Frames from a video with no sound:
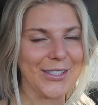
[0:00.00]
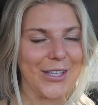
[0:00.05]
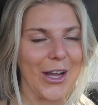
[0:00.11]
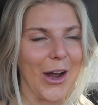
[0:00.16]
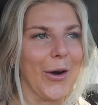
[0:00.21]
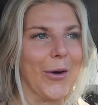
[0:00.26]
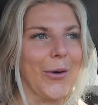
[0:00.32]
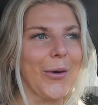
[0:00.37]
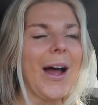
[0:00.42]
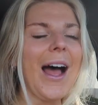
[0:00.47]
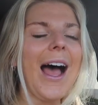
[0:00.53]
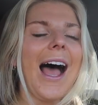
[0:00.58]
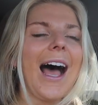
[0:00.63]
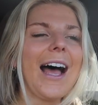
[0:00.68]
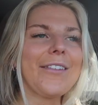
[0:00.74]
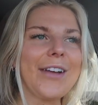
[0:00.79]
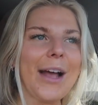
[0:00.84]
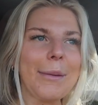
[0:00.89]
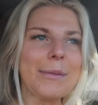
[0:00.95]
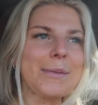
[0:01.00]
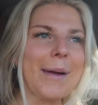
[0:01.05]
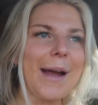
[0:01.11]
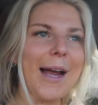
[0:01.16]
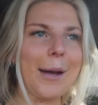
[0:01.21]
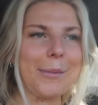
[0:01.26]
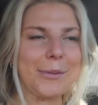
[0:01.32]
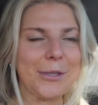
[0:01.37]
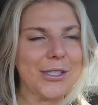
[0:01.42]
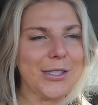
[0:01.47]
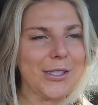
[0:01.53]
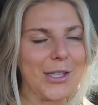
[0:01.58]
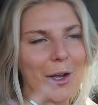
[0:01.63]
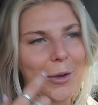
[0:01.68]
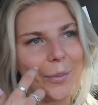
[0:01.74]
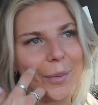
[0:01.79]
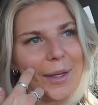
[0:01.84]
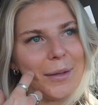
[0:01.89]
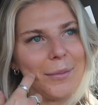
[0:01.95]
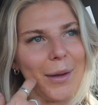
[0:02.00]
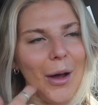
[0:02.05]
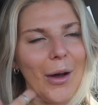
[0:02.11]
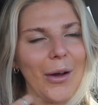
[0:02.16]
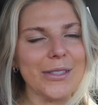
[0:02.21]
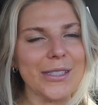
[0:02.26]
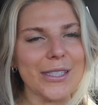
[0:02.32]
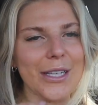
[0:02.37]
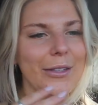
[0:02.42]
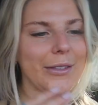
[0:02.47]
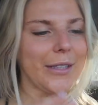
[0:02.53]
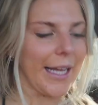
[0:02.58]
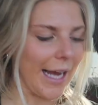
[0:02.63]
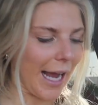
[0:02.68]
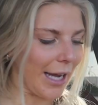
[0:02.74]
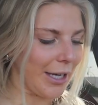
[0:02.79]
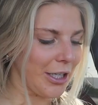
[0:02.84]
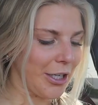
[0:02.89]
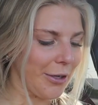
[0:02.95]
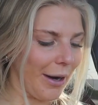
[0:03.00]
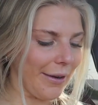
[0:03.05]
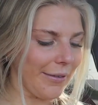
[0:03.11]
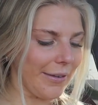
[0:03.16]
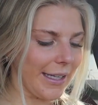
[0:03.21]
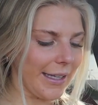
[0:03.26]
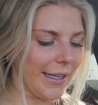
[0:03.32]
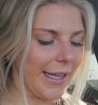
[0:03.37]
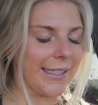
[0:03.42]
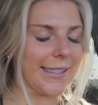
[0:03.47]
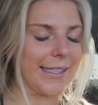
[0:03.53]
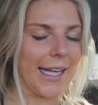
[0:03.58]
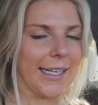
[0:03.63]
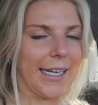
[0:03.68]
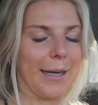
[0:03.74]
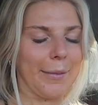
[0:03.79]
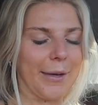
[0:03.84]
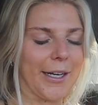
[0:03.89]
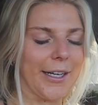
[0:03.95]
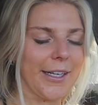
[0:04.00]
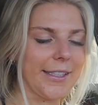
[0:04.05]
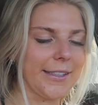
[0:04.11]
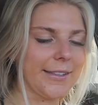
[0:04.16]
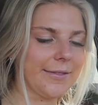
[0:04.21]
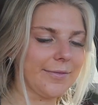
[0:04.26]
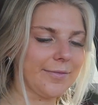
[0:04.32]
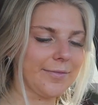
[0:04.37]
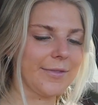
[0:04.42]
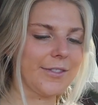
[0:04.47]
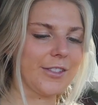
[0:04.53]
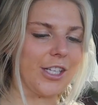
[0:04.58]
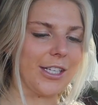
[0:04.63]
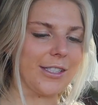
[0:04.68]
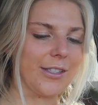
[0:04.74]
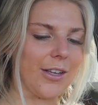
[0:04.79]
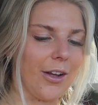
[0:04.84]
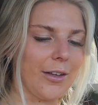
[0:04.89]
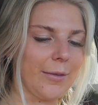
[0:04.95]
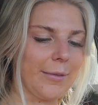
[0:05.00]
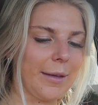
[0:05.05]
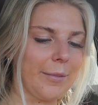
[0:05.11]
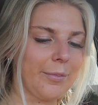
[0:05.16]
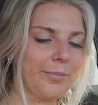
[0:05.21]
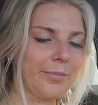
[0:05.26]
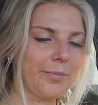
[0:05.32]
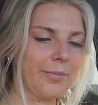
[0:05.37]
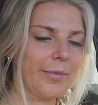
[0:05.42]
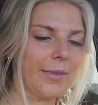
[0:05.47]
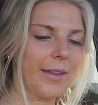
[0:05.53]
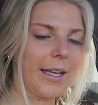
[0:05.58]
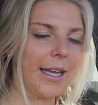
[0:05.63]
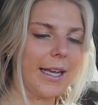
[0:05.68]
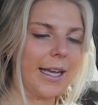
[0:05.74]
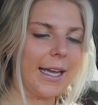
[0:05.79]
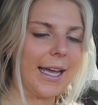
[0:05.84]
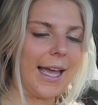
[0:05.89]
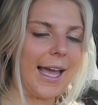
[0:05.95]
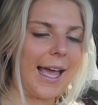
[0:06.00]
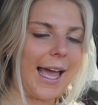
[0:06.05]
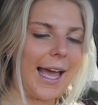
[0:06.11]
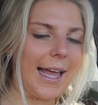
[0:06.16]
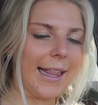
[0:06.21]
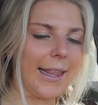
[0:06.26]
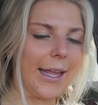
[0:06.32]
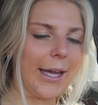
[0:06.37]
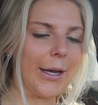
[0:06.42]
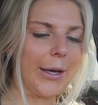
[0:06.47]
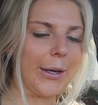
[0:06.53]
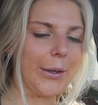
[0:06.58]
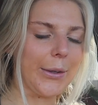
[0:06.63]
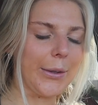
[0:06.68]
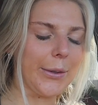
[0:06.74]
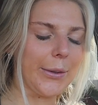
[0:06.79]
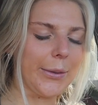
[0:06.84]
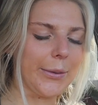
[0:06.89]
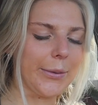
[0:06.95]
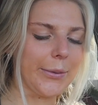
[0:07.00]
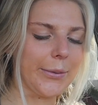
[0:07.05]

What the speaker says: So I've kept my options open, but also like I knew I really liked that neighborhood. Jay's calling me. Hello.